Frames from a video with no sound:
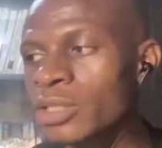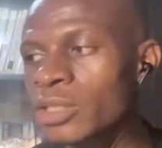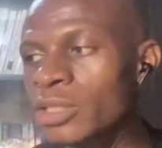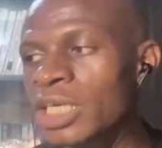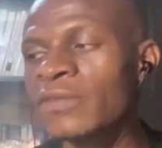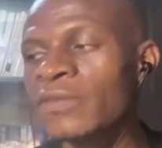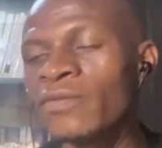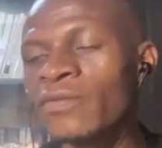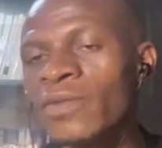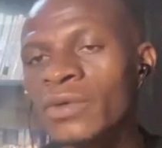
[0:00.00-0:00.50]

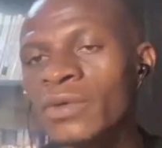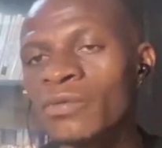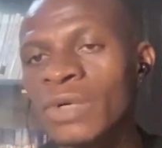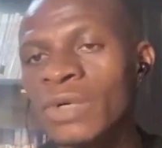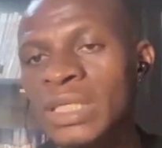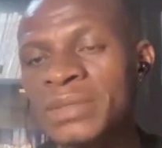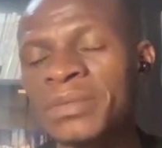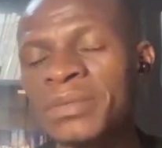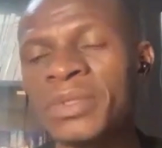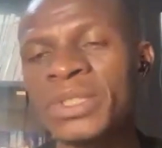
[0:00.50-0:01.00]
give the
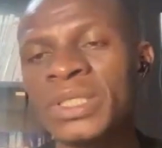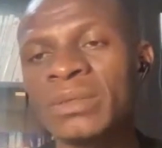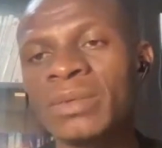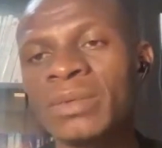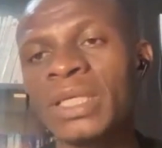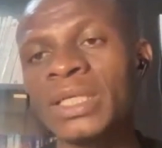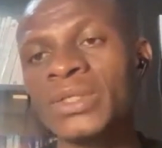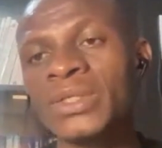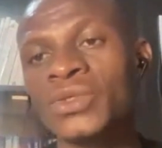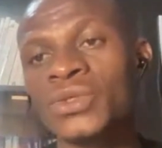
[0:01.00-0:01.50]

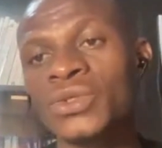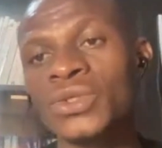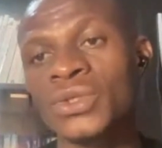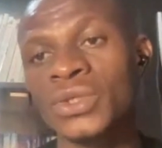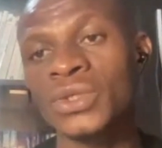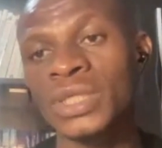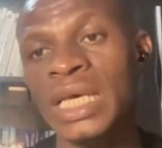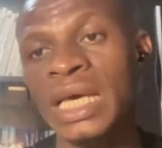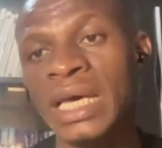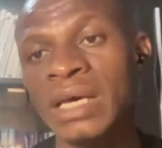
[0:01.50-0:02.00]
responsibility
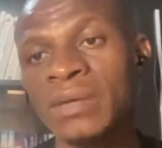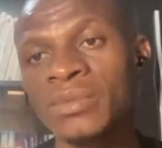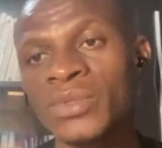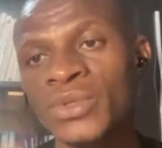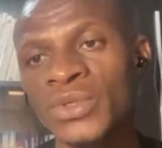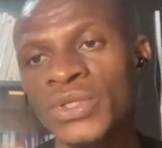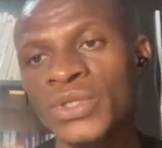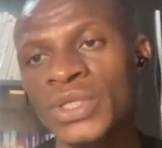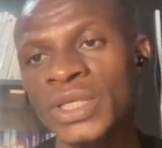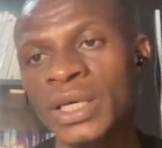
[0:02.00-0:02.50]
to them
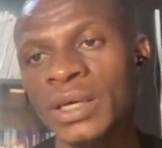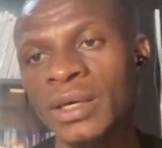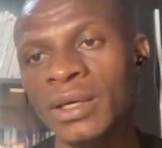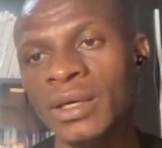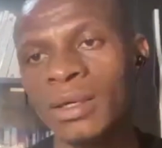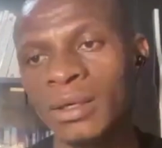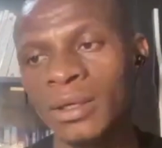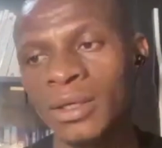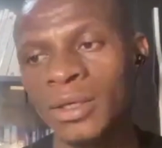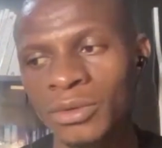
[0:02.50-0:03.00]
to
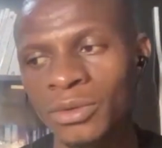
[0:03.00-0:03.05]
say,